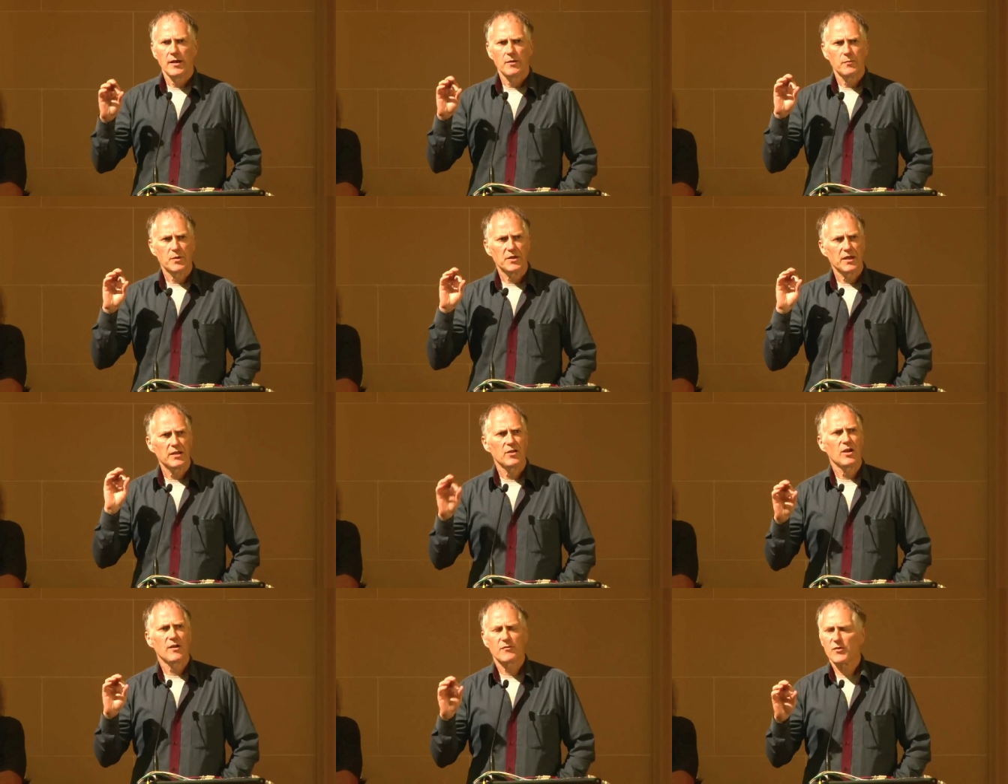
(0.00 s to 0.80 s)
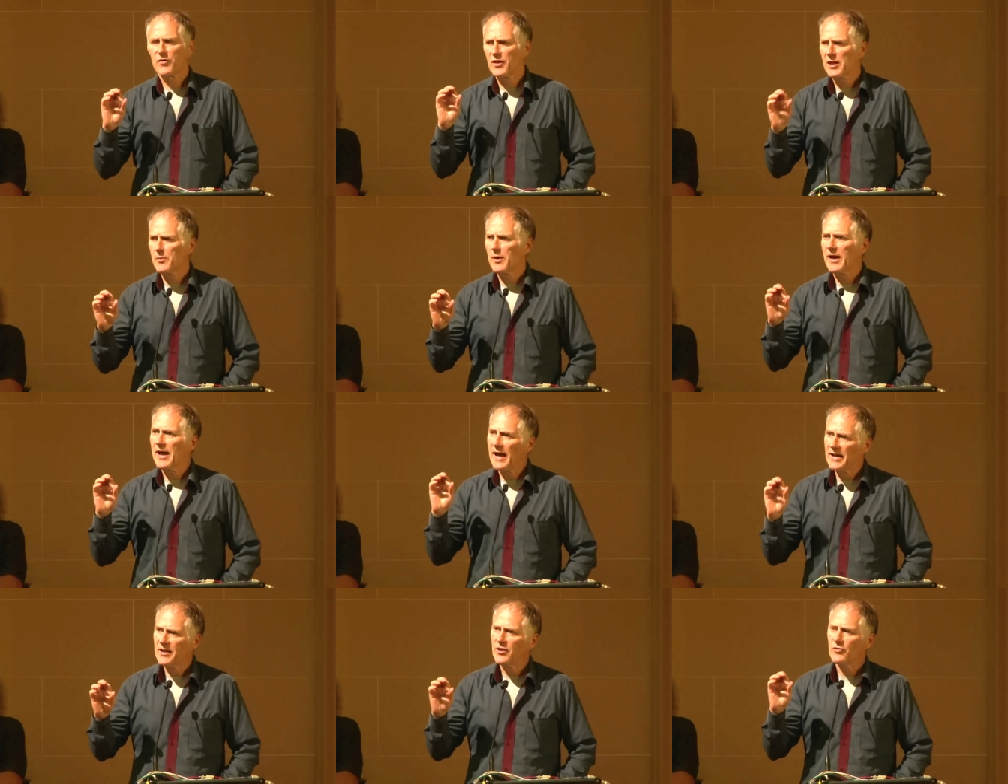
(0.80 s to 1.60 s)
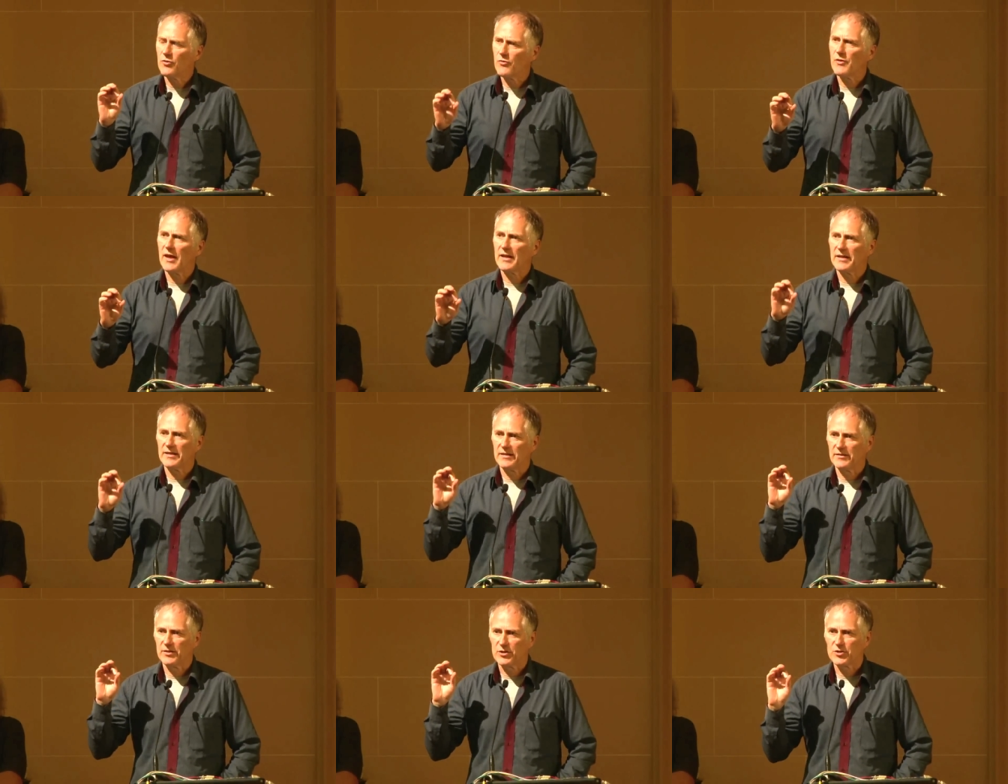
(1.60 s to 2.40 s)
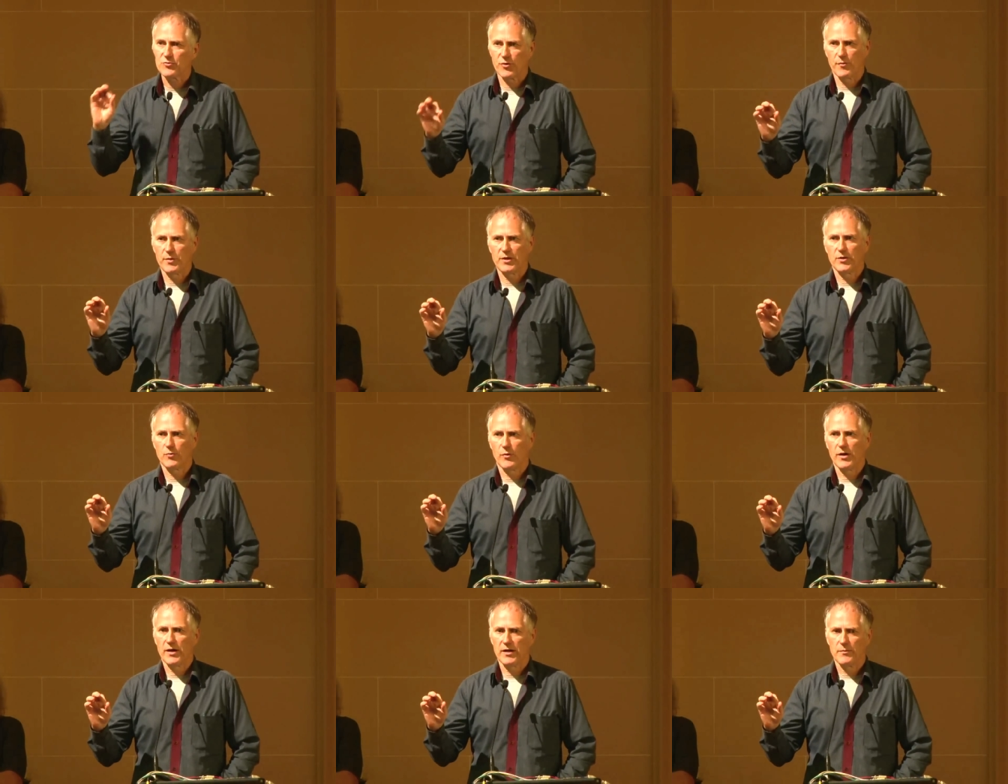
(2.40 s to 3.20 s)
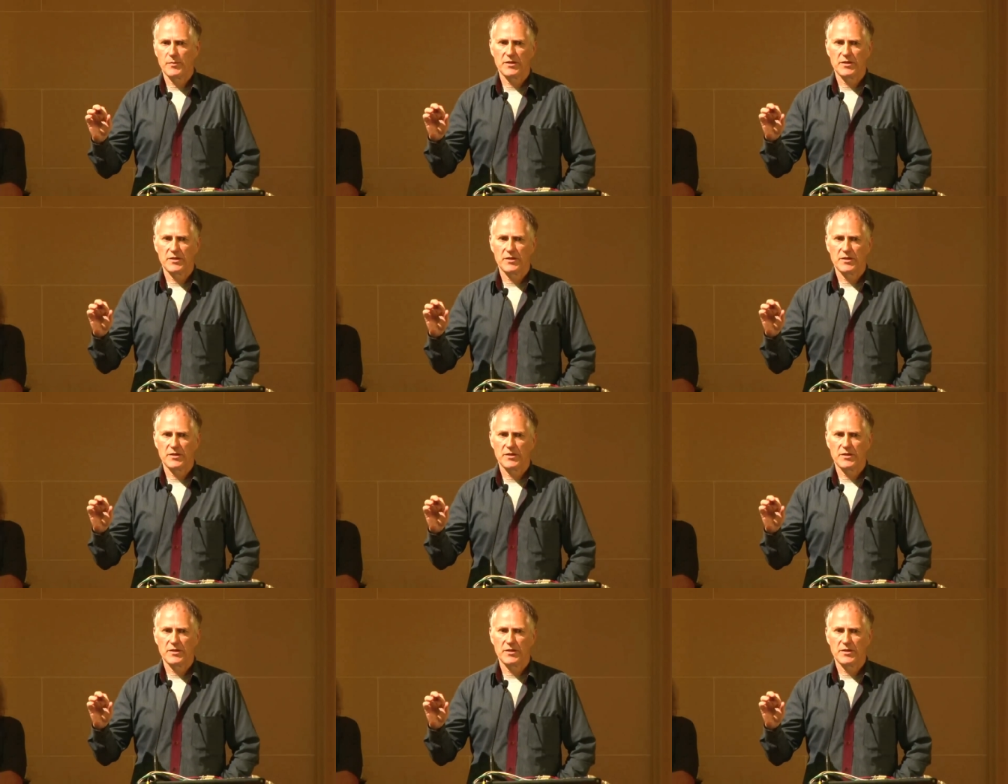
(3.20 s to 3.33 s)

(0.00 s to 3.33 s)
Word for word: but then you have to think about how do you do that in a distributed way?